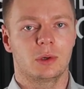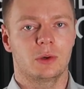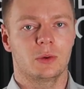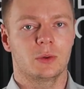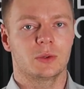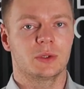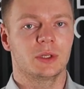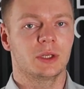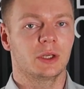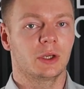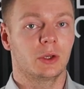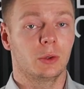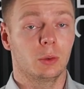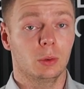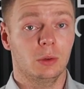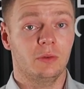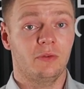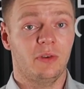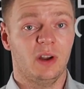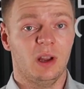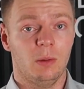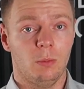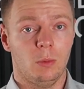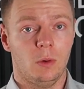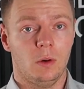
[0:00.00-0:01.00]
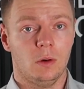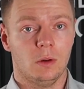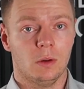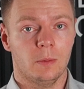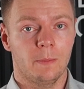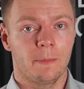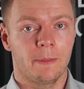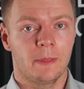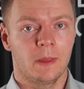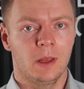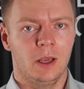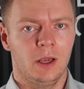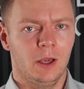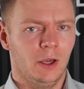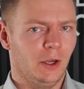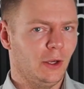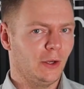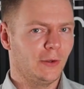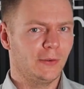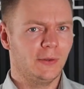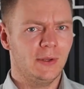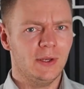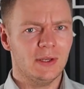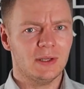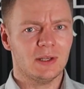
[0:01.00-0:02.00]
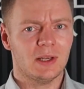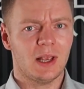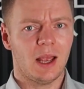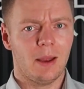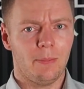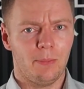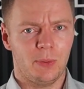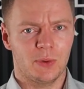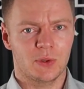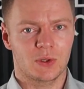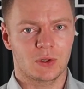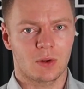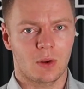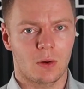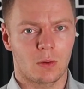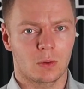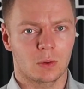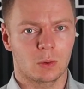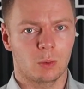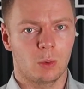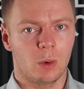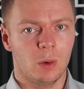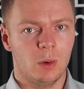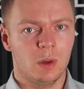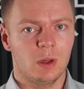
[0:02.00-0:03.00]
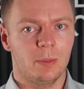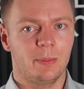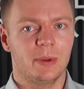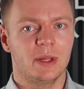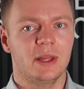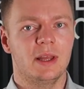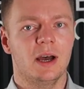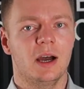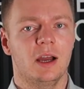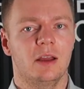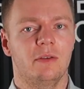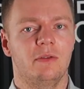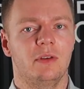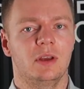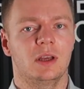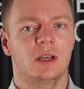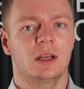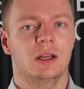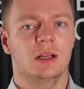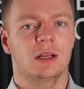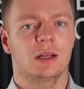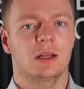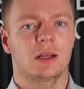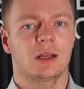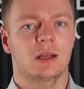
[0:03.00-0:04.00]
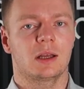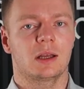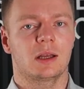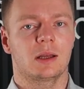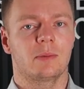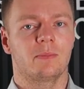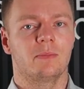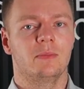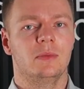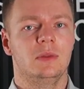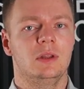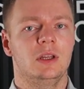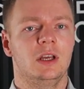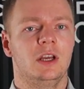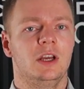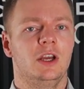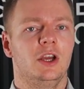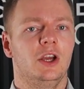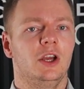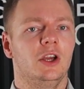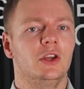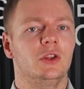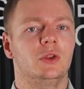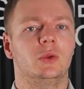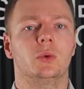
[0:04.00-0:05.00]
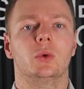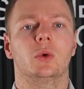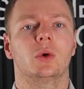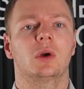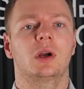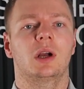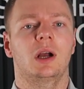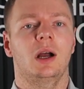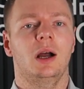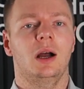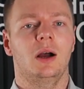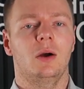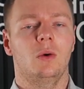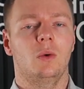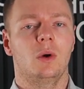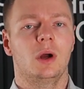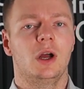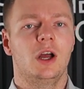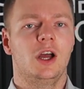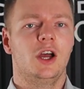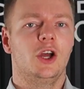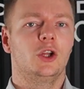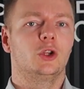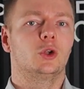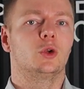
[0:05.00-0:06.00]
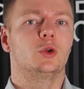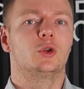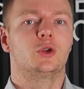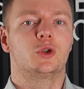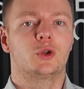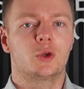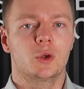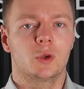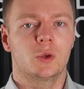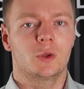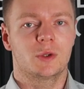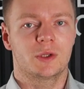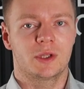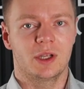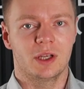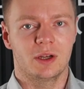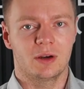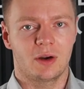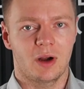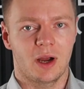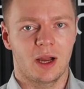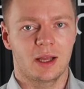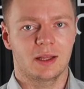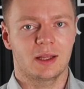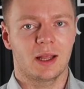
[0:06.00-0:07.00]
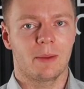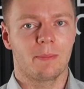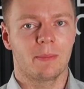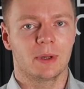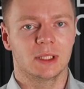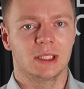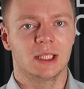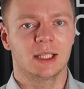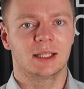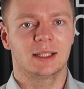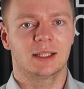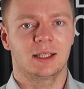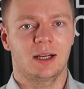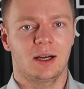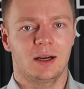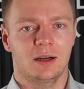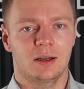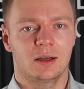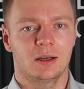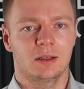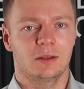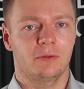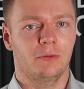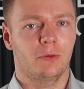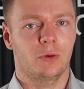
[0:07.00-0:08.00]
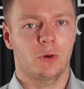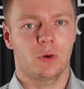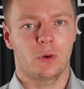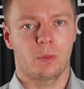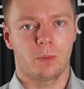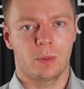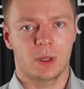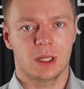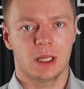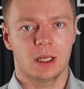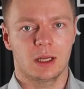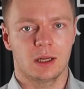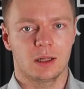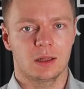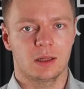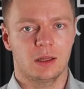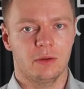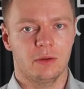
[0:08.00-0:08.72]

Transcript: using Qt framework. In this episode, we will be diving into how to choose the right embedded target for your medical